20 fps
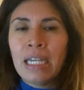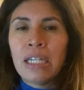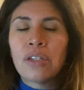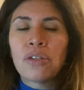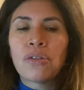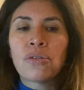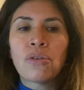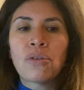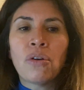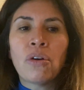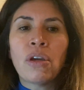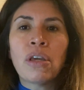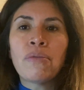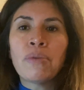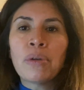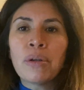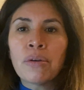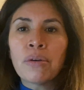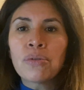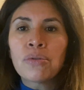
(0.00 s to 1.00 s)
So if
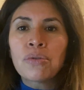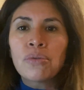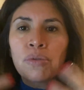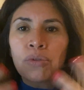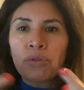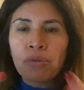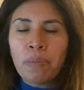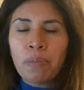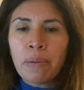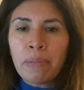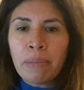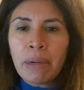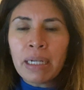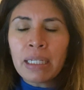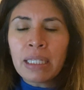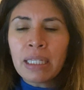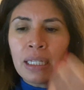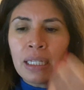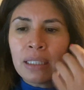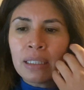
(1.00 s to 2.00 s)
we go to the
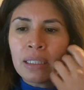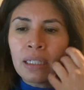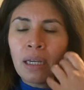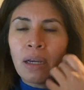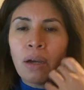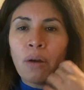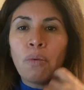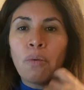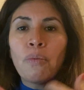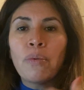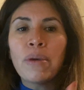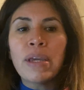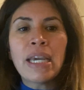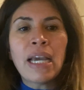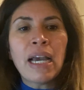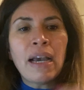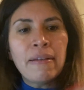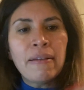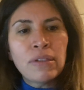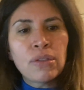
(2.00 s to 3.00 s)
supermarket, we
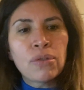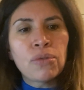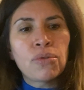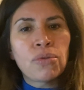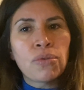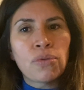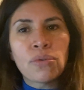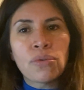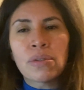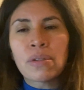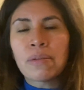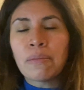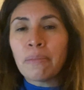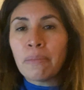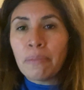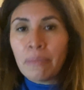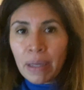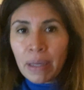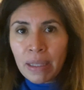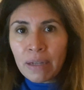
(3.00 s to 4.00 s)
have to choose
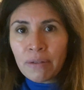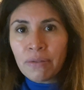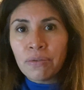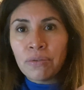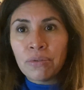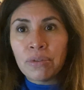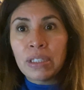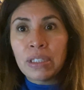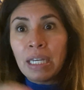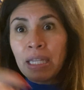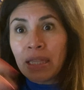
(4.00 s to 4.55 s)
better food